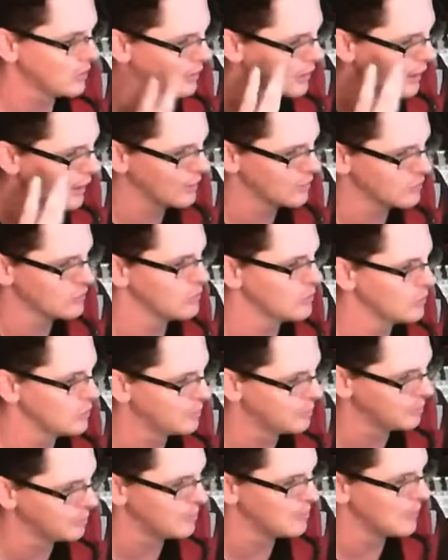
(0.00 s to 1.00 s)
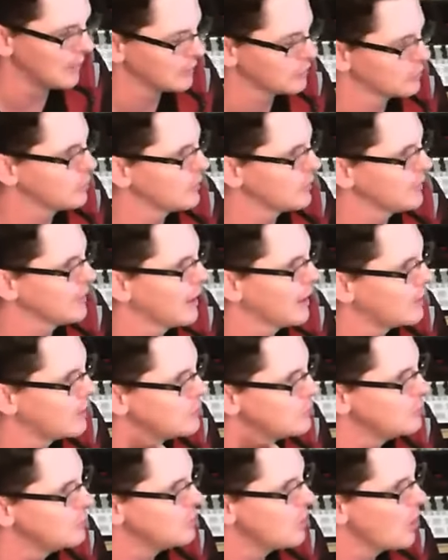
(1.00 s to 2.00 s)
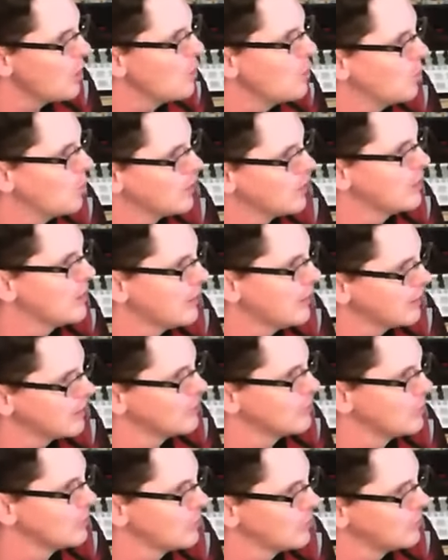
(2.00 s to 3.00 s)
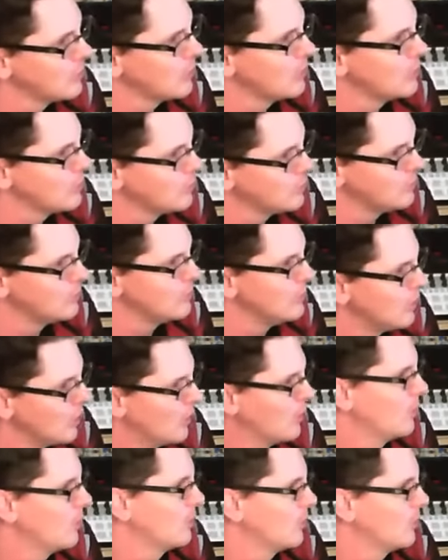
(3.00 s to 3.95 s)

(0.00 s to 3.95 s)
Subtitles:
as you mess with it and you know what it is, you know,